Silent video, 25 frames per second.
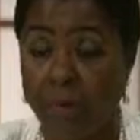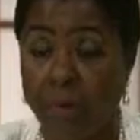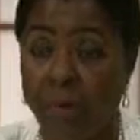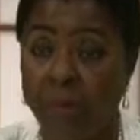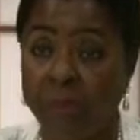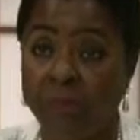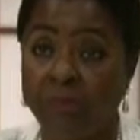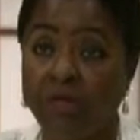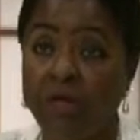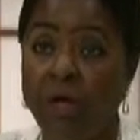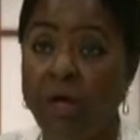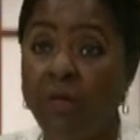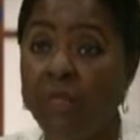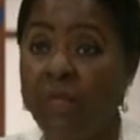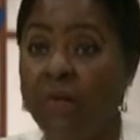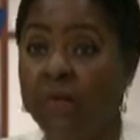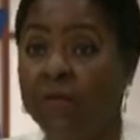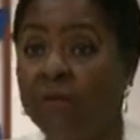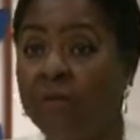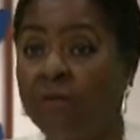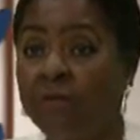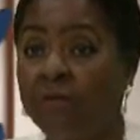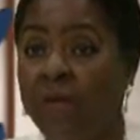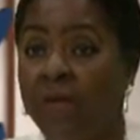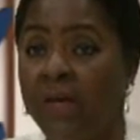So they
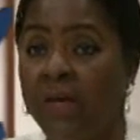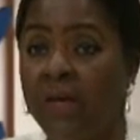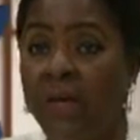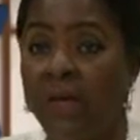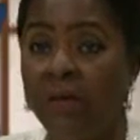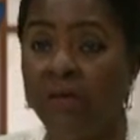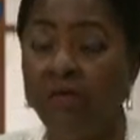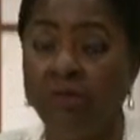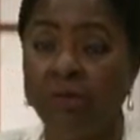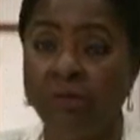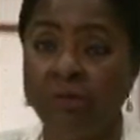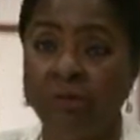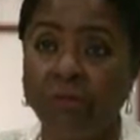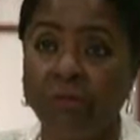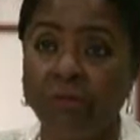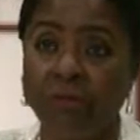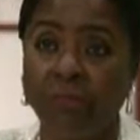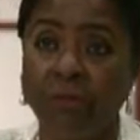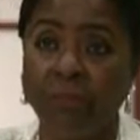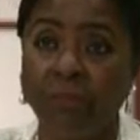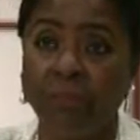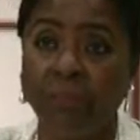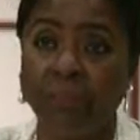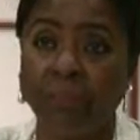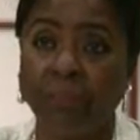took vacations.
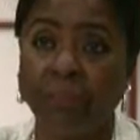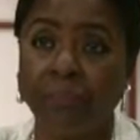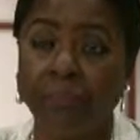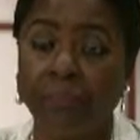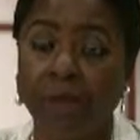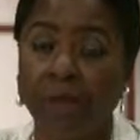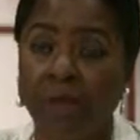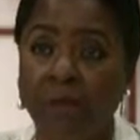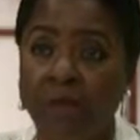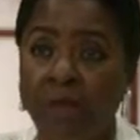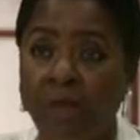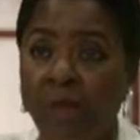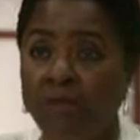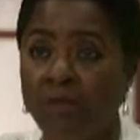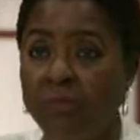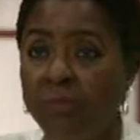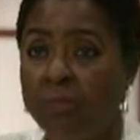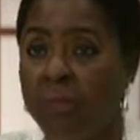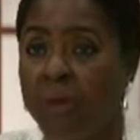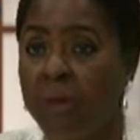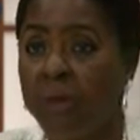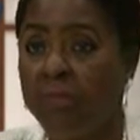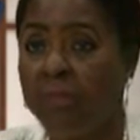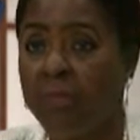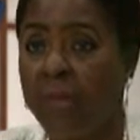They
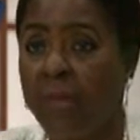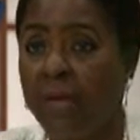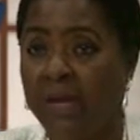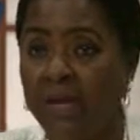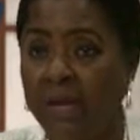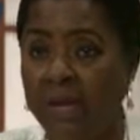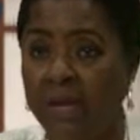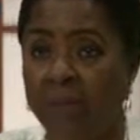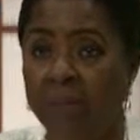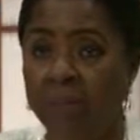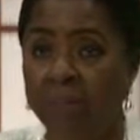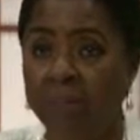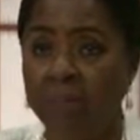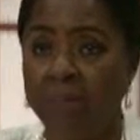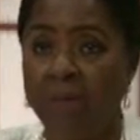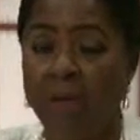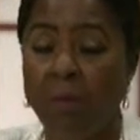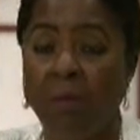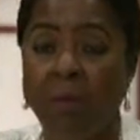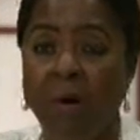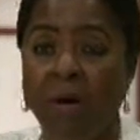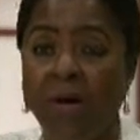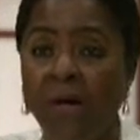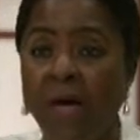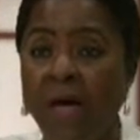spent money. They
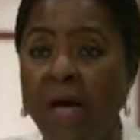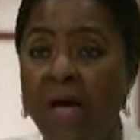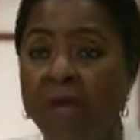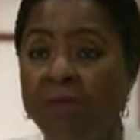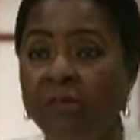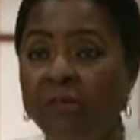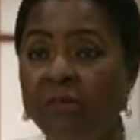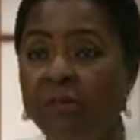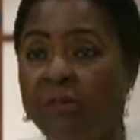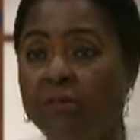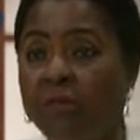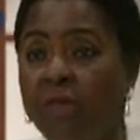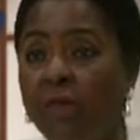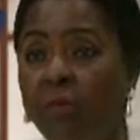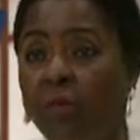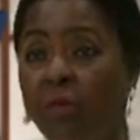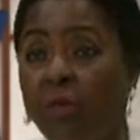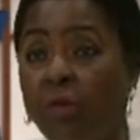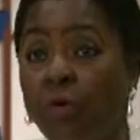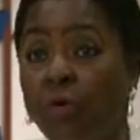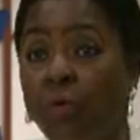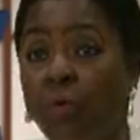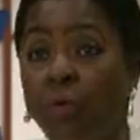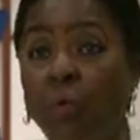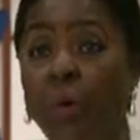bought houses that
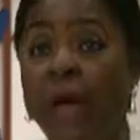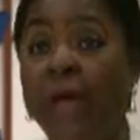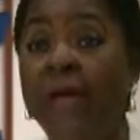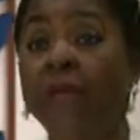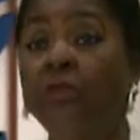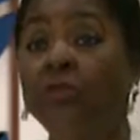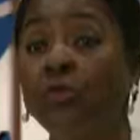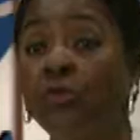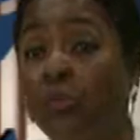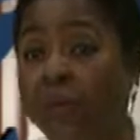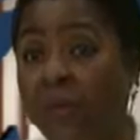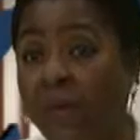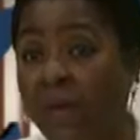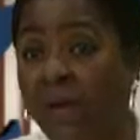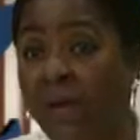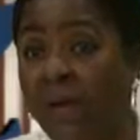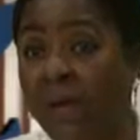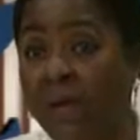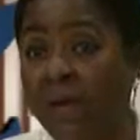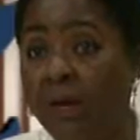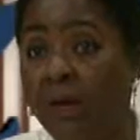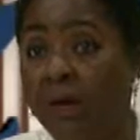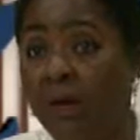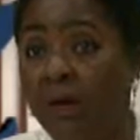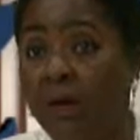were way too big
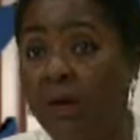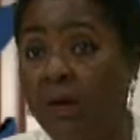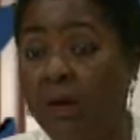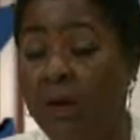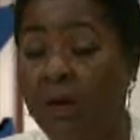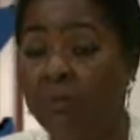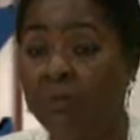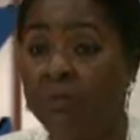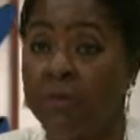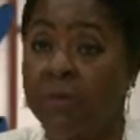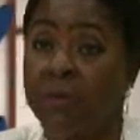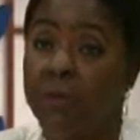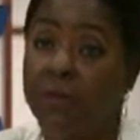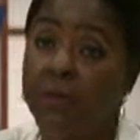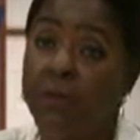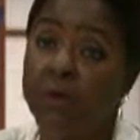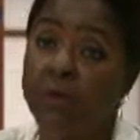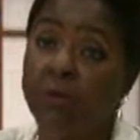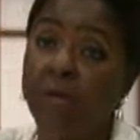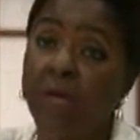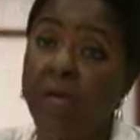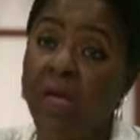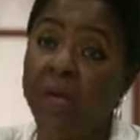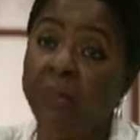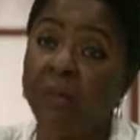from the little
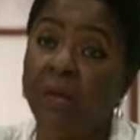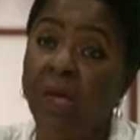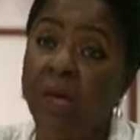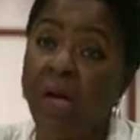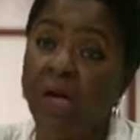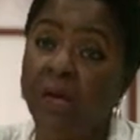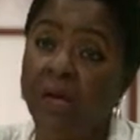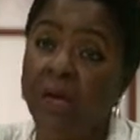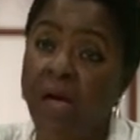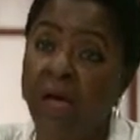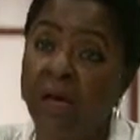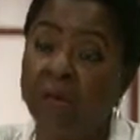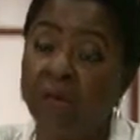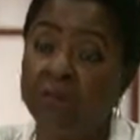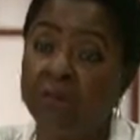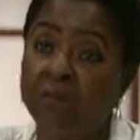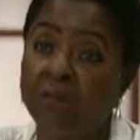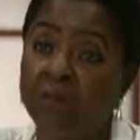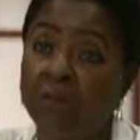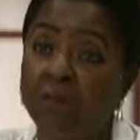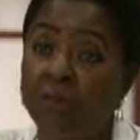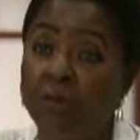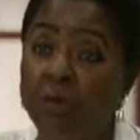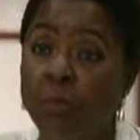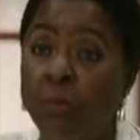Cape Cod houses
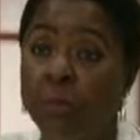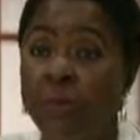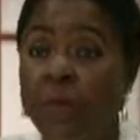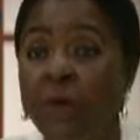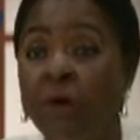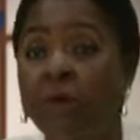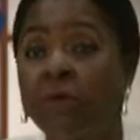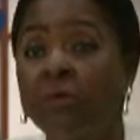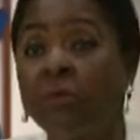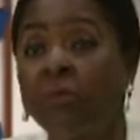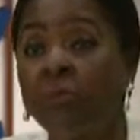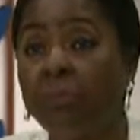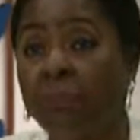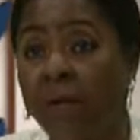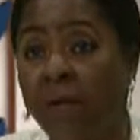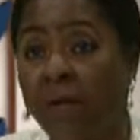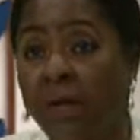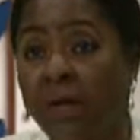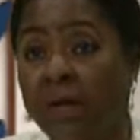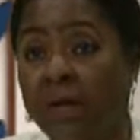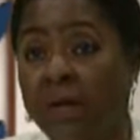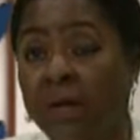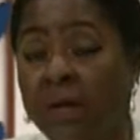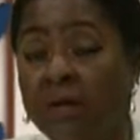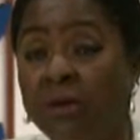that their parents
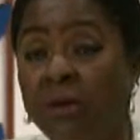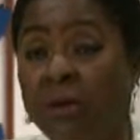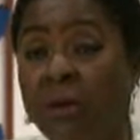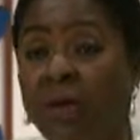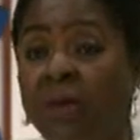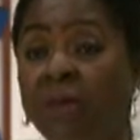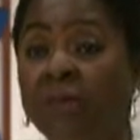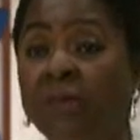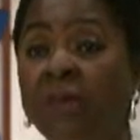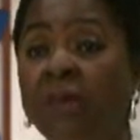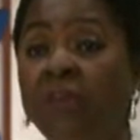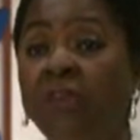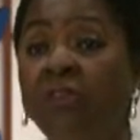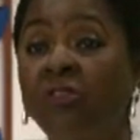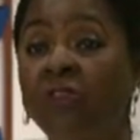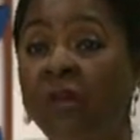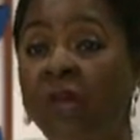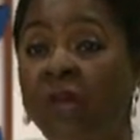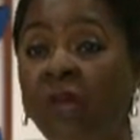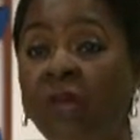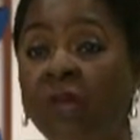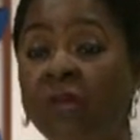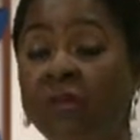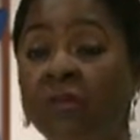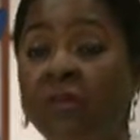bought under
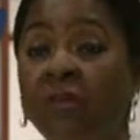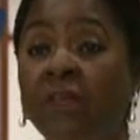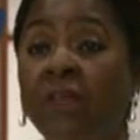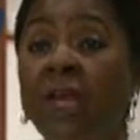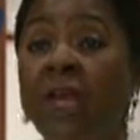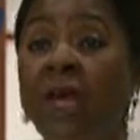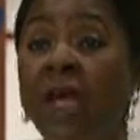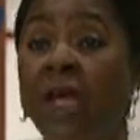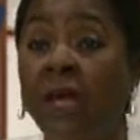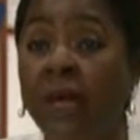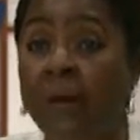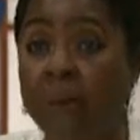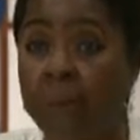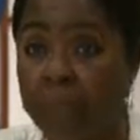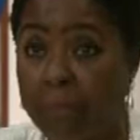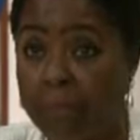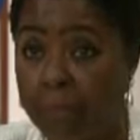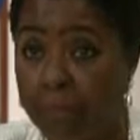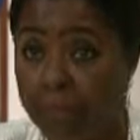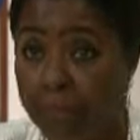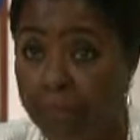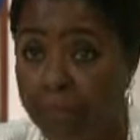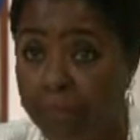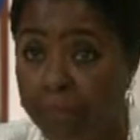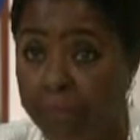FHA and VA.
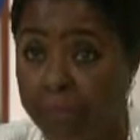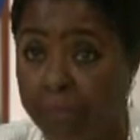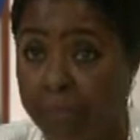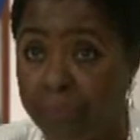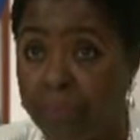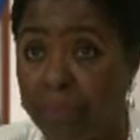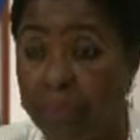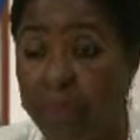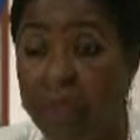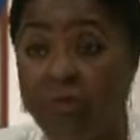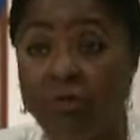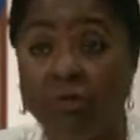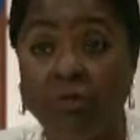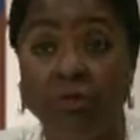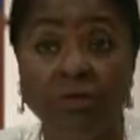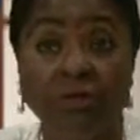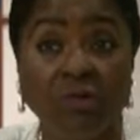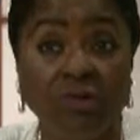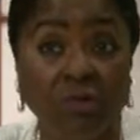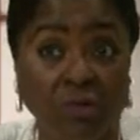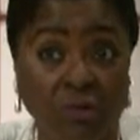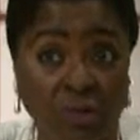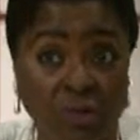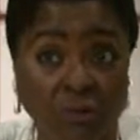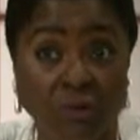These are
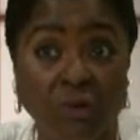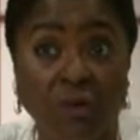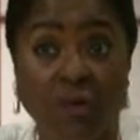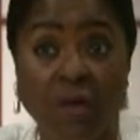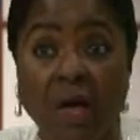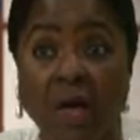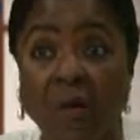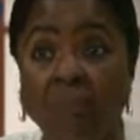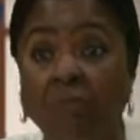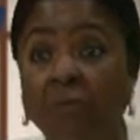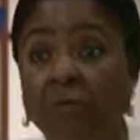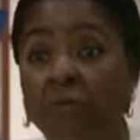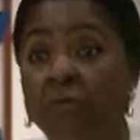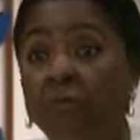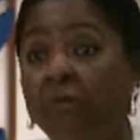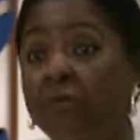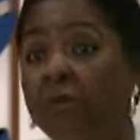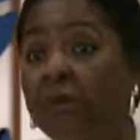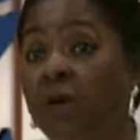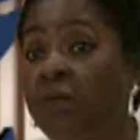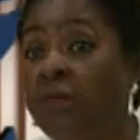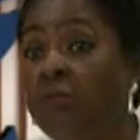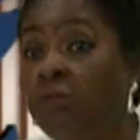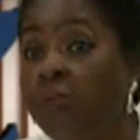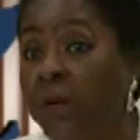different types of
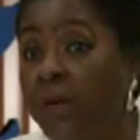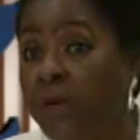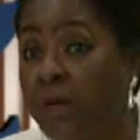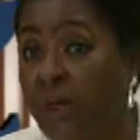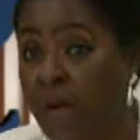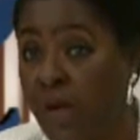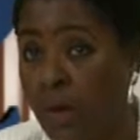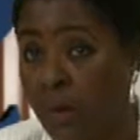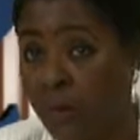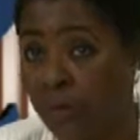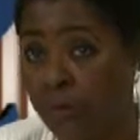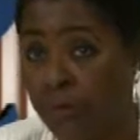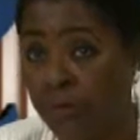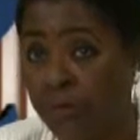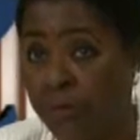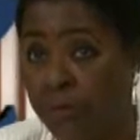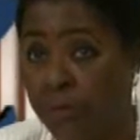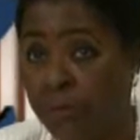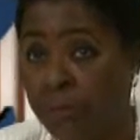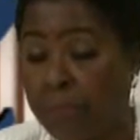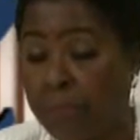government loans.